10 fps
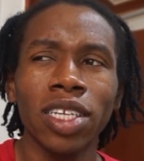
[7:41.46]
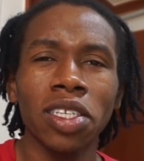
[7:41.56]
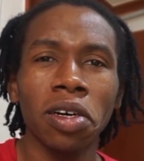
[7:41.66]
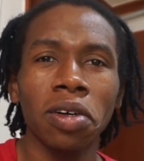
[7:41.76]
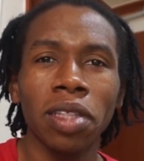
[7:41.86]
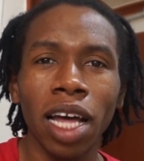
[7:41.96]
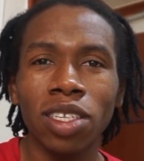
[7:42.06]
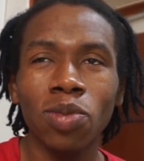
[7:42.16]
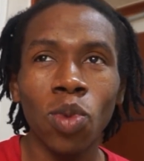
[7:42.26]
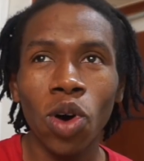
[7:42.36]
So
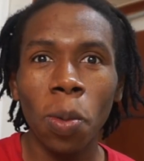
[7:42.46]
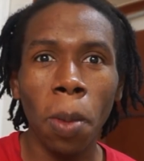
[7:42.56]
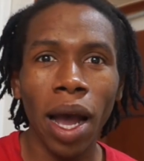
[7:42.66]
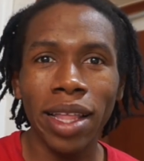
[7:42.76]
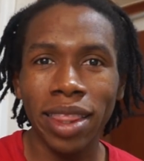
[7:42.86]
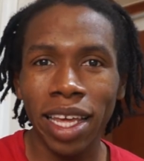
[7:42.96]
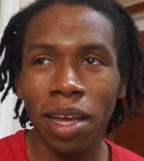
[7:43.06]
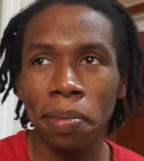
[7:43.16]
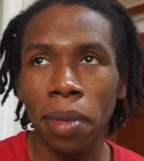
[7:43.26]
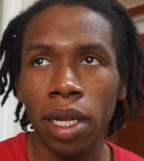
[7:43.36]
that's more my
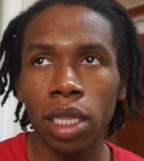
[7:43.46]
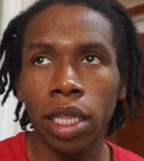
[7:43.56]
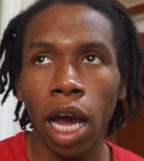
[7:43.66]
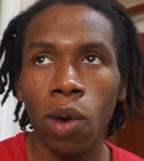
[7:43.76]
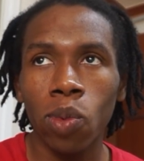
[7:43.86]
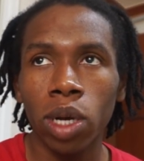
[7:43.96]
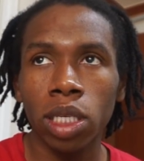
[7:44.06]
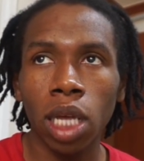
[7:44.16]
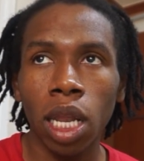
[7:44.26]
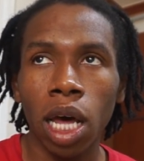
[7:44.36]
thing, but that
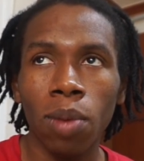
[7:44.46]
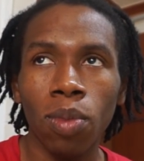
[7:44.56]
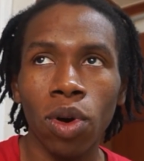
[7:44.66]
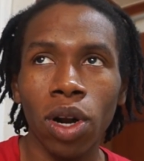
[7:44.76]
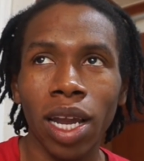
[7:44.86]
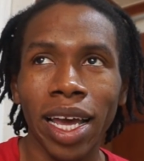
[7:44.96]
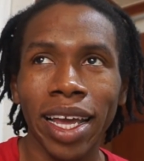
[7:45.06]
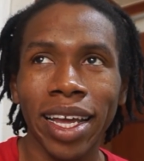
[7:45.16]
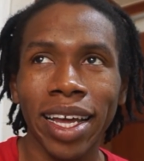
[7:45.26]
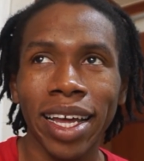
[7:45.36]
was a lot more
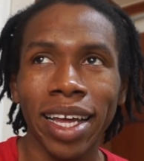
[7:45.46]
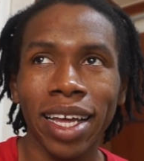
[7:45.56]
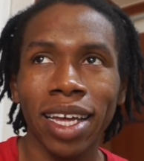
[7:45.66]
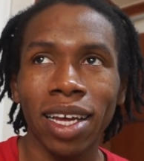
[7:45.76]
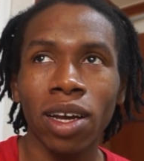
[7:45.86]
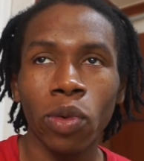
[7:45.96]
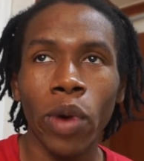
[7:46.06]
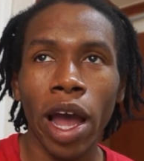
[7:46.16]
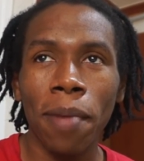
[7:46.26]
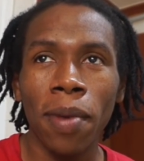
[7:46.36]
like
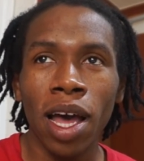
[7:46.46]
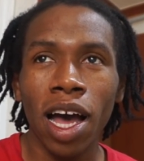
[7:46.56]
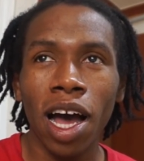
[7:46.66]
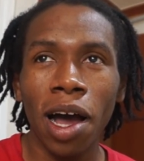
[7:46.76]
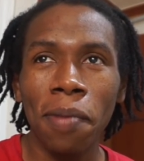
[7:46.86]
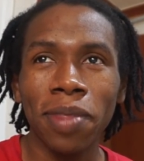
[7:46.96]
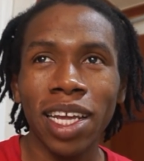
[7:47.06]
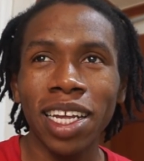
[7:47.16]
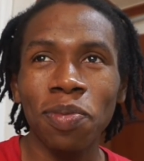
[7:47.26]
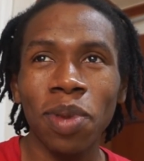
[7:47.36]
rap.
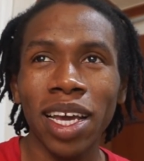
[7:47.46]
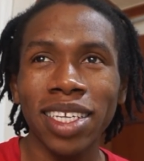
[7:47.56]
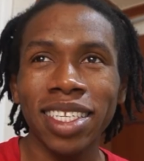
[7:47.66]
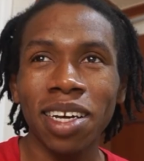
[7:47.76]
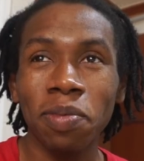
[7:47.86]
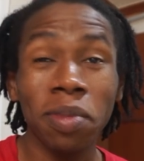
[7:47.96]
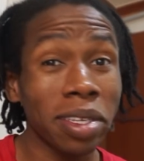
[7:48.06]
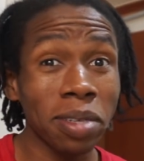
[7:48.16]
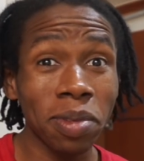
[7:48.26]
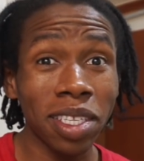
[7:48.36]
They did play some
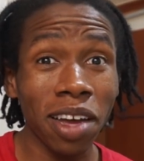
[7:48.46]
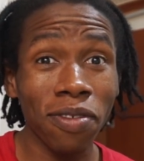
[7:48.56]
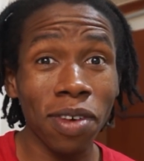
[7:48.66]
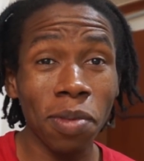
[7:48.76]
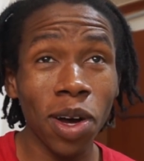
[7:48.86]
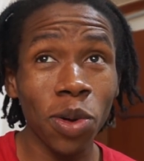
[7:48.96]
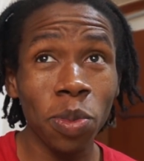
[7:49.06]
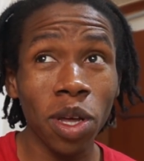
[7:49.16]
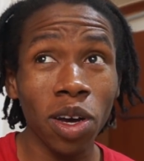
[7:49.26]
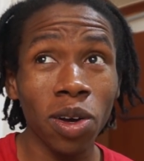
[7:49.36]
stuff from
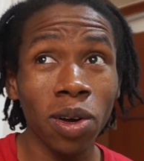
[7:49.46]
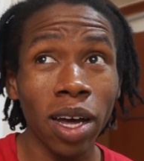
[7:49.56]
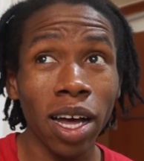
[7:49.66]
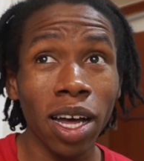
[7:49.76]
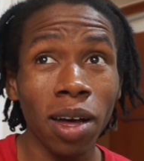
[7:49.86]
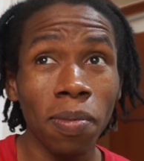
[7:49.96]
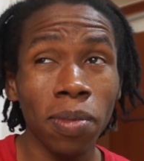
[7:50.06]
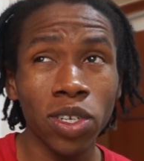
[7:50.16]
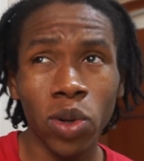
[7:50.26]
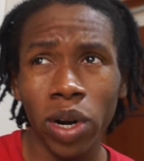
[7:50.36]
home though.
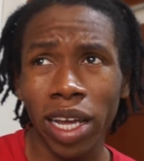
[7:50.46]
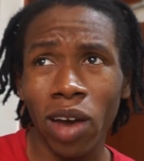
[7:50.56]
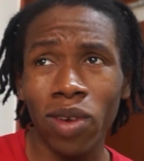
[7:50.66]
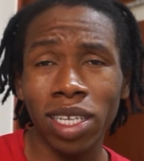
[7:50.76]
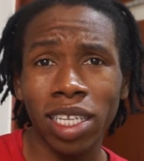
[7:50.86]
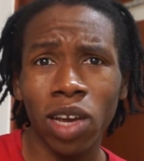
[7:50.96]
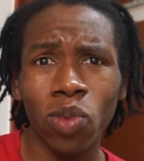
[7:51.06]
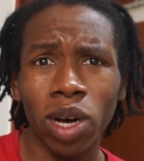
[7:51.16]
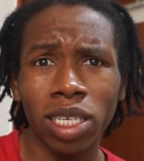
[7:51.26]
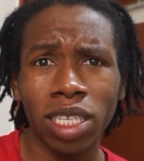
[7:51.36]
Majority I want to say
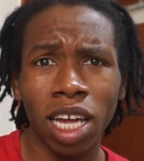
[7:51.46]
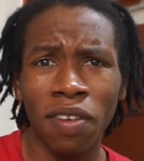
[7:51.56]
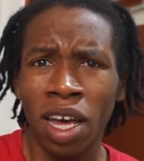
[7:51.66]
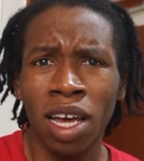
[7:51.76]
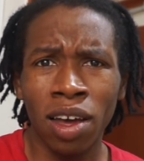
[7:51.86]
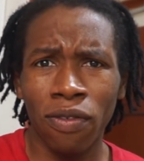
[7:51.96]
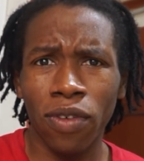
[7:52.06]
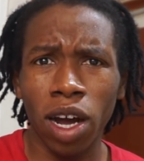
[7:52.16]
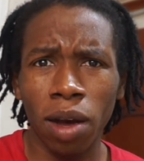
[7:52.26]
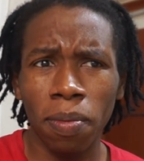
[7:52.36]
was stuff
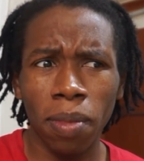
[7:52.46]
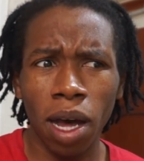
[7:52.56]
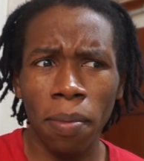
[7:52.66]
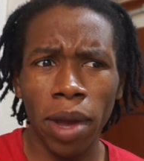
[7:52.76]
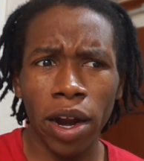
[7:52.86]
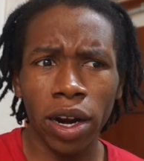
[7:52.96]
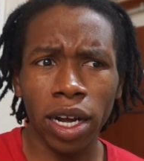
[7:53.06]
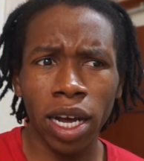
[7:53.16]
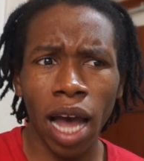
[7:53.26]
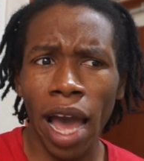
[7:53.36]
from
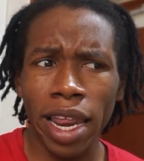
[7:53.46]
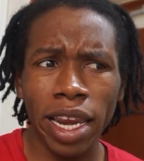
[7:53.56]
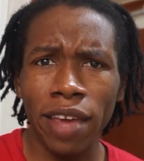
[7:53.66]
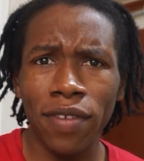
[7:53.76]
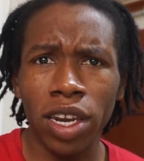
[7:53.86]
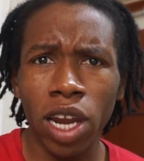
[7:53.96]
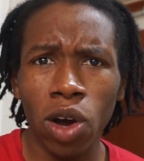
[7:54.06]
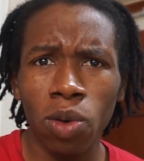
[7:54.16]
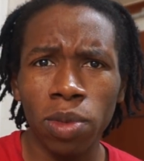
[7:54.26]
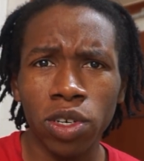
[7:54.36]
America. I didn't even
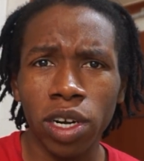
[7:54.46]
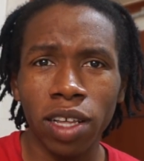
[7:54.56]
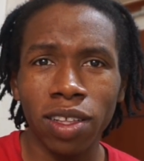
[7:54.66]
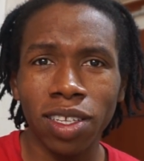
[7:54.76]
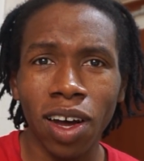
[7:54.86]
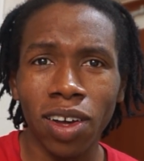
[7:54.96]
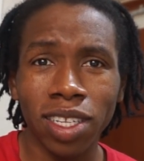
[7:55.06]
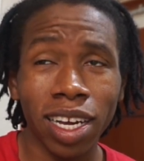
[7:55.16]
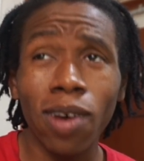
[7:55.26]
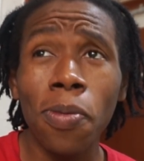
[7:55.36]
know majority of the
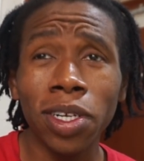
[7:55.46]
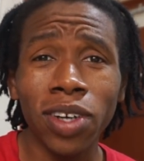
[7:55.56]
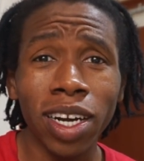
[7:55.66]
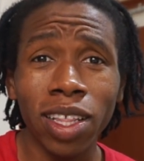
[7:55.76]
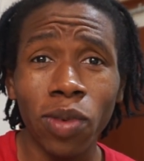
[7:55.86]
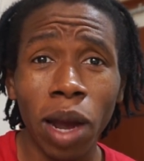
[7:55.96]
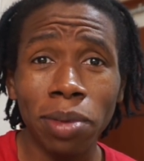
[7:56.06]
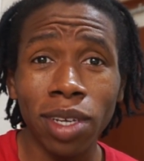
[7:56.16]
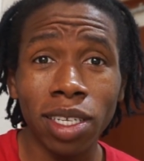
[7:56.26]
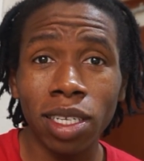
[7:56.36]
songs. Like a majority of the rap
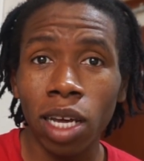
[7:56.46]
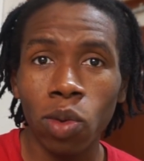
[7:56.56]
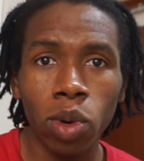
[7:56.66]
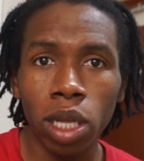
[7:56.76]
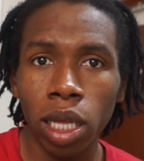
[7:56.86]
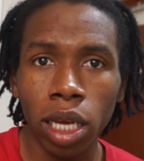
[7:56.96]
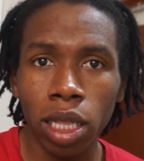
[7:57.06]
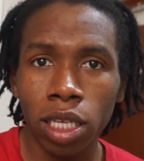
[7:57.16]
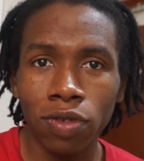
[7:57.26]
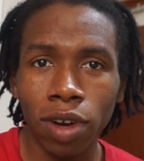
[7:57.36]
songs, like where did they
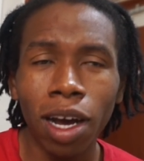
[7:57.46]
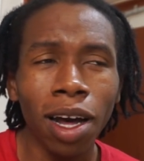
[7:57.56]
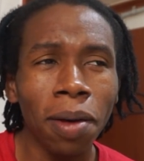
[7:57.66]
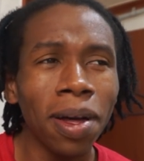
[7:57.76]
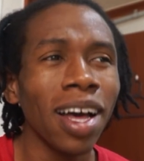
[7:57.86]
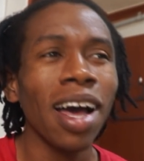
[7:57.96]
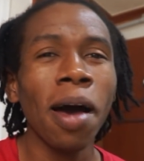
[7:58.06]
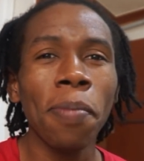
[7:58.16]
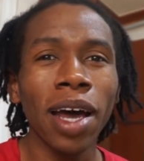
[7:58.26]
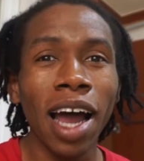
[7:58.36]
get this from?
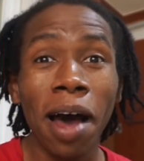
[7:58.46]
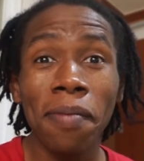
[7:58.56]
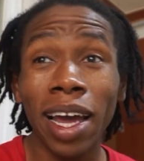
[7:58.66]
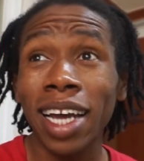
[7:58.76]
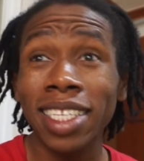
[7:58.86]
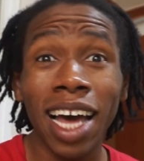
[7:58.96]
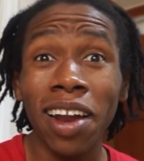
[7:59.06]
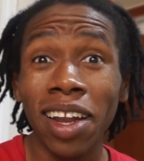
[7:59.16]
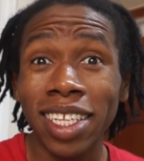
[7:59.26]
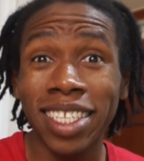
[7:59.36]
But like I said, I
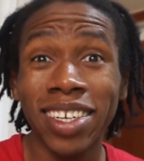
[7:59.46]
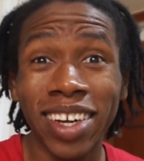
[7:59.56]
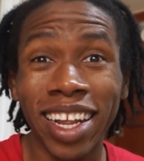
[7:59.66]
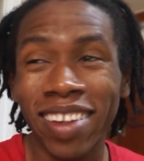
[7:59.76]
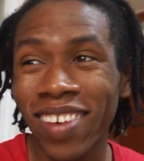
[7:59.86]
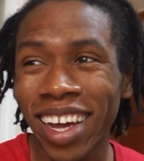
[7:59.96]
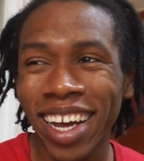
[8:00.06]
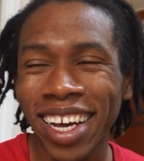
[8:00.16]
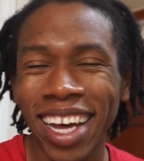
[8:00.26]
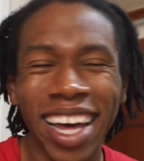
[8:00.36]
don't listen to it
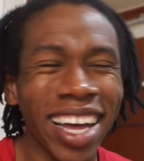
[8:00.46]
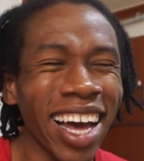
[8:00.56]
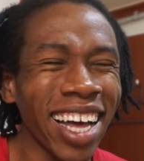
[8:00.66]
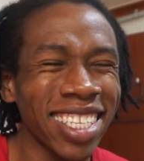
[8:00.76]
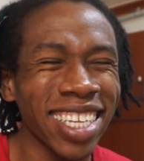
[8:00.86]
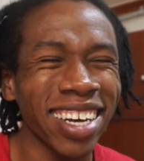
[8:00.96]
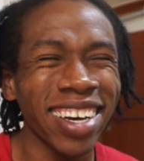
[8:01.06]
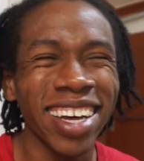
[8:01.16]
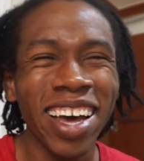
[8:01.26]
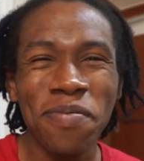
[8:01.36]
anyway.
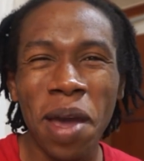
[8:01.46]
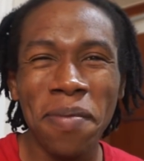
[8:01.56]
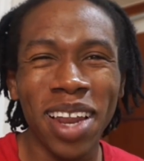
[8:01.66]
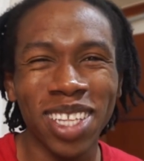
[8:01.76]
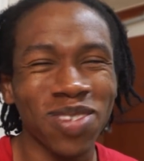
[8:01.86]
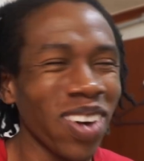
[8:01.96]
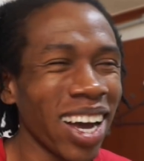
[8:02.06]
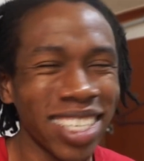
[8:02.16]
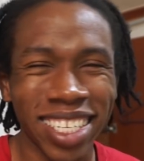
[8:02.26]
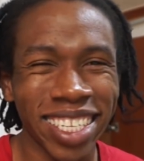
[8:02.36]
So maybe that's
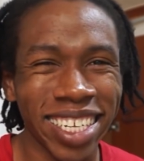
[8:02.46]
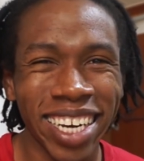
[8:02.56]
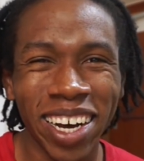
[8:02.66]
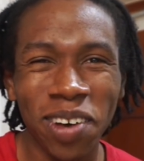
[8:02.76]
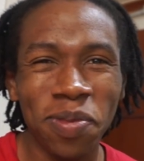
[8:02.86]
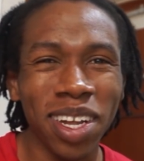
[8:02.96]
why I just didn't know.